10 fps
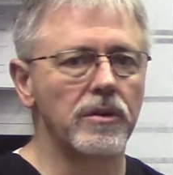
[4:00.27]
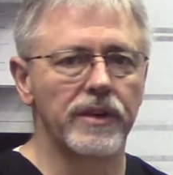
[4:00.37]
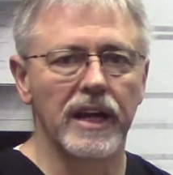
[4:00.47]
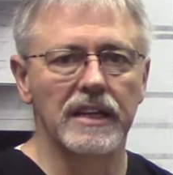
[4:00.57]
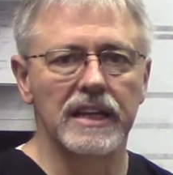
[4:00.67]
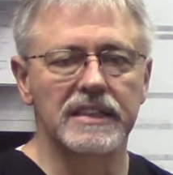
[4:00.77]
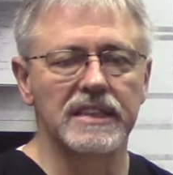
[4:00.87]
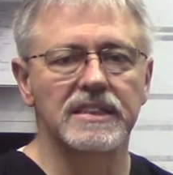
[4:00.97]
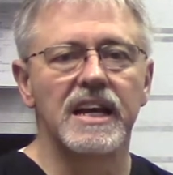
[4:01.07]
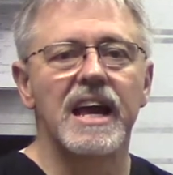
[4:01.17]
your head like
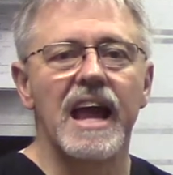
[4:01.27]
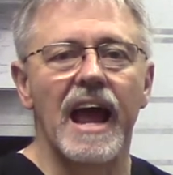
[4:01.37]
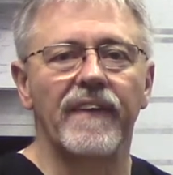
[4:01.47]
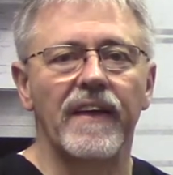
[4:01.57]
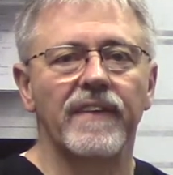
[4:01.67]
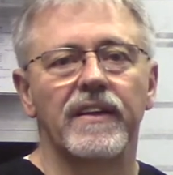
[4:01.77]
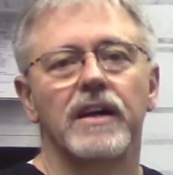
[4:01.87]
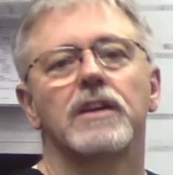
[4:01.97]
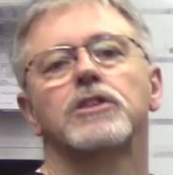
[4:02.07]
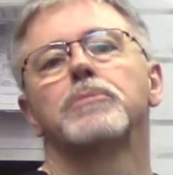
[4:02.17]
this, and then
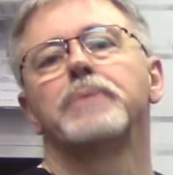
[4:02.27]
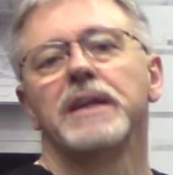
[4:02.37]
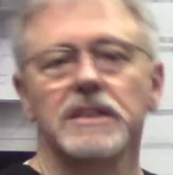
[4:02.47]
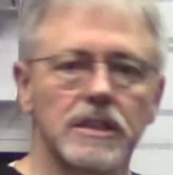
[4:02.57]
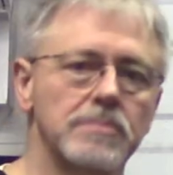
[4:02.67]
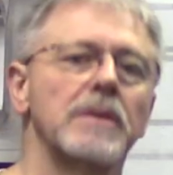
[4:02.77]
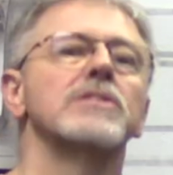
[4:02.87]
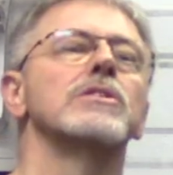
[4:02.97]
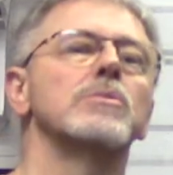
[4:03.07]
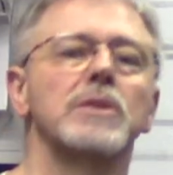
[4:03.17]
the trapezius
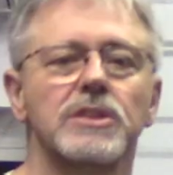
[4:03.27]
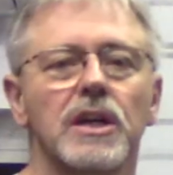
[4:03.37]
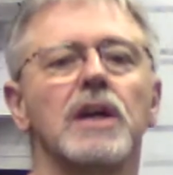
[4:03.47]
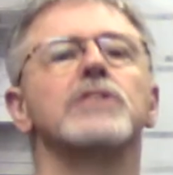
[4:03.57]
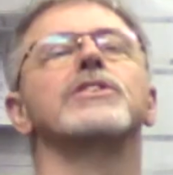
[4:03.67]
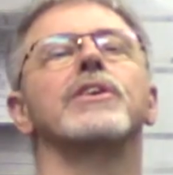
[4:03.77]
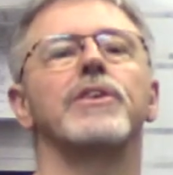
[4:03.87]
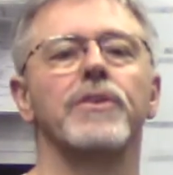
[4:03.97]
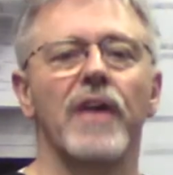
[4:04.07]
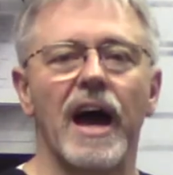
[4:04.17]
muscles, which cause you to
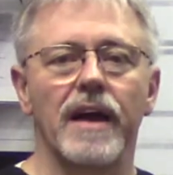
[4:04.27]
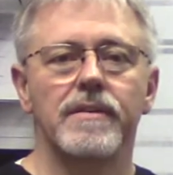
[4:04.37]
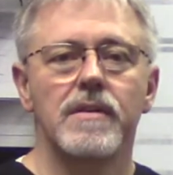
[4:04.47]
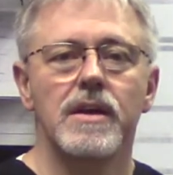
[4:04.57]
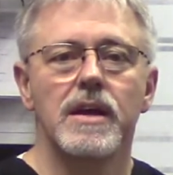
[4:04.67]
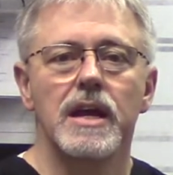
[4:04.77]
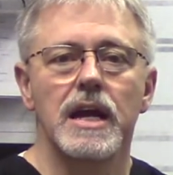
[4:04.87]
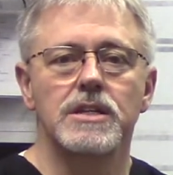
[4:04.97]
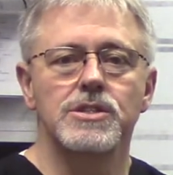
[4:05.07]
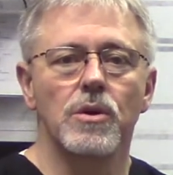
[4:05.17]
do that.
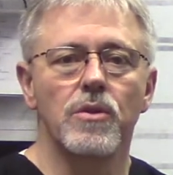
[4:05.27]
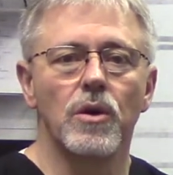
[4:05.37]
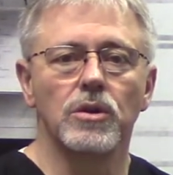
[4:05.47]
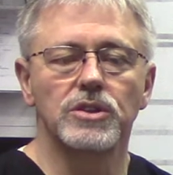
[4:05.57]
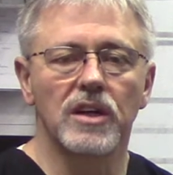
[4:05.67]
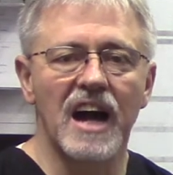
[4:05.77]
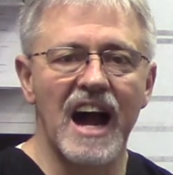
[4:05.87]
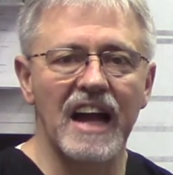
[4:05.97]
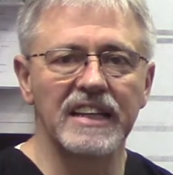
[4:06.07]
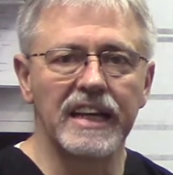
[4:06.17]
And so those are
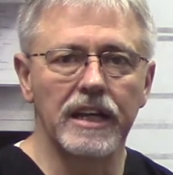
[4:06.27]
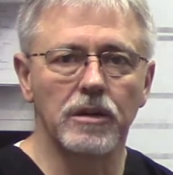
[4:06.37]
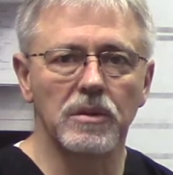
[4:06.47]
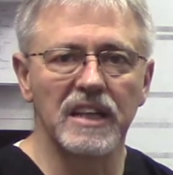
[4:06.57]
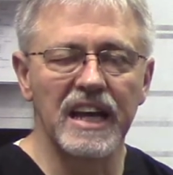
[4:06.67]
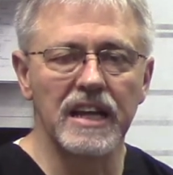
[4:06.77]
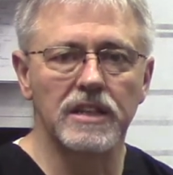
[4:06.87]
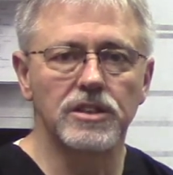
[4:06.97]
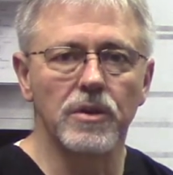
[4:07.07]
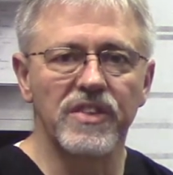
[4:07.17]
highly interrelated.
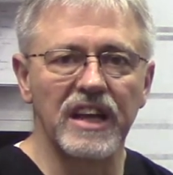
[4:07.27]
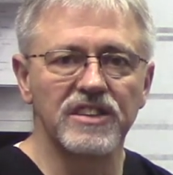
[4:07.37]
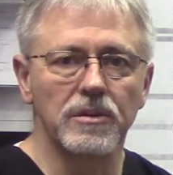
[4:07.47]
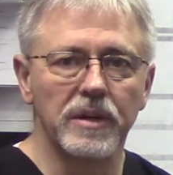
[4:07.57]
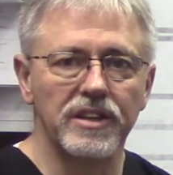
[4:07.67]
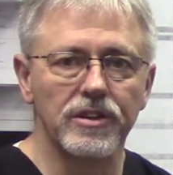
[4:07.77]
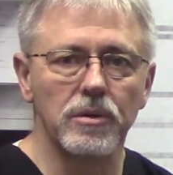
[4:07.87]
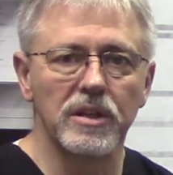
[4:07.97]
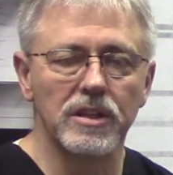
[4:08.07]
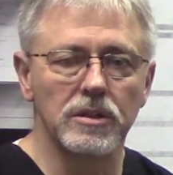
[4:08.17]
So things that we do
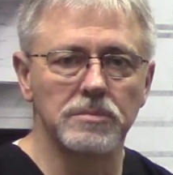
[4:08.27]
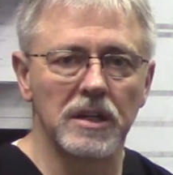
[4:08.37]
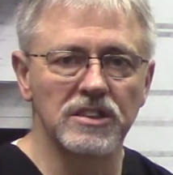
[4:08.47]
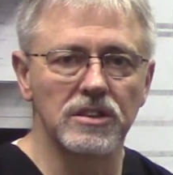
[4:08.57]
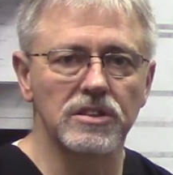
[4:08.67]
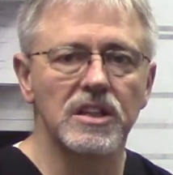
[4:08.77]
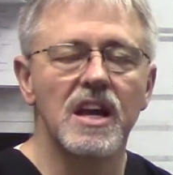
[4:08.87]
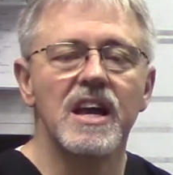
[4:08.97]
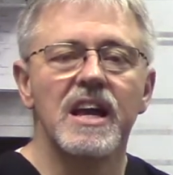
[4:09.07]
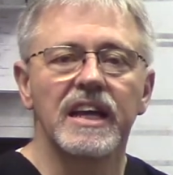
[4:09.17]
with those muscles
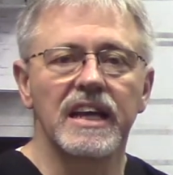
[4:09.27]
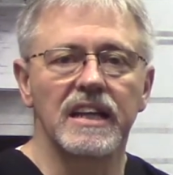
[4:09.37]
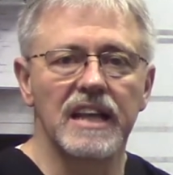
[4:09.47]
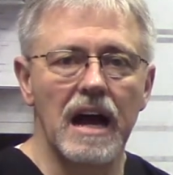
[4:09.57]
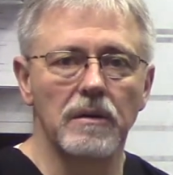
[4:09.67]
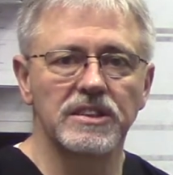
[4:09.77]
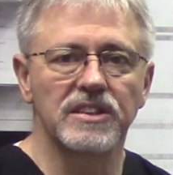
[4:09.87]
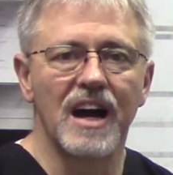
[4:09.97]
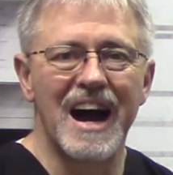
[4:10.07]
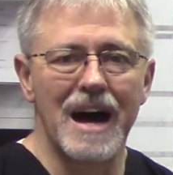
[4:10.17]
can allow us to
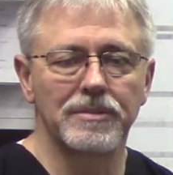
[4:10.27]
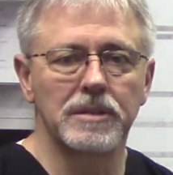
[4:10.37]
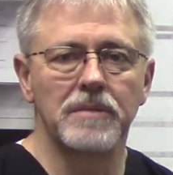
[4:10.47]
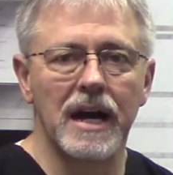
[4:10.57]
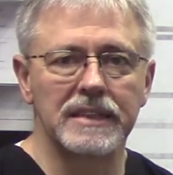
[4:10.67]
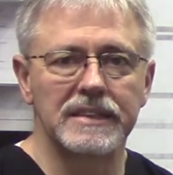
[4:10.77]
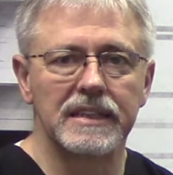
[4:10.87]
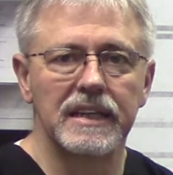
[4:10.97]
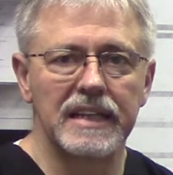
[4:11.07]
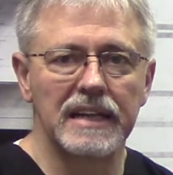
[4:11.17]
optimize
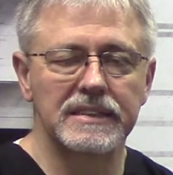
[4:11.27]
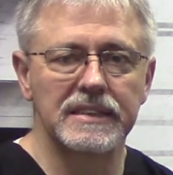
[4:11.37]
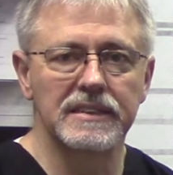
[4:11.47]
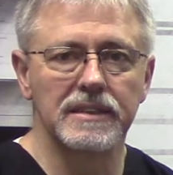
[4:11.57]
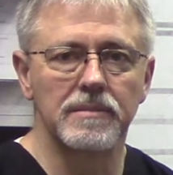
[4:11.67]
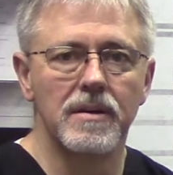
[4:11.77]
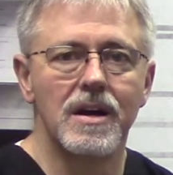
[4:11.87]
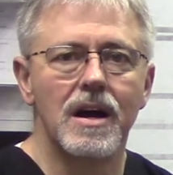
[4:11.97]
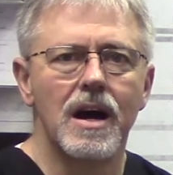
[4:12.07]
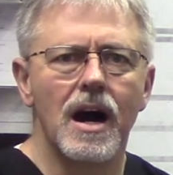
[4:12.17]
that system.
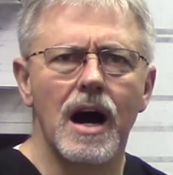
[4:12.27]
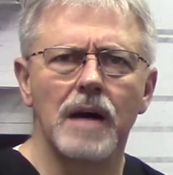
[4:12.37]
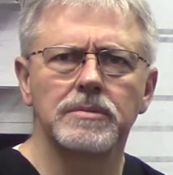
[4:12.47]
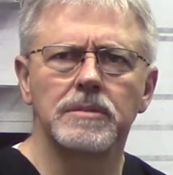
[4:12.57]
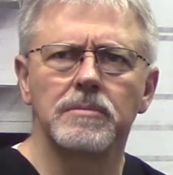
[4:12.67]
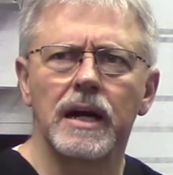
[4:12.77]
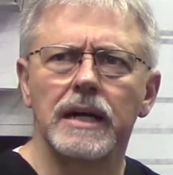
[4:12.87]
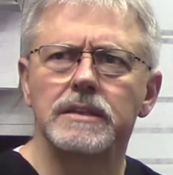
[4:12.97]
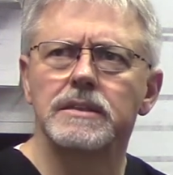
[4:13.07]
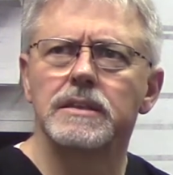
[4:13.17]
Optimize,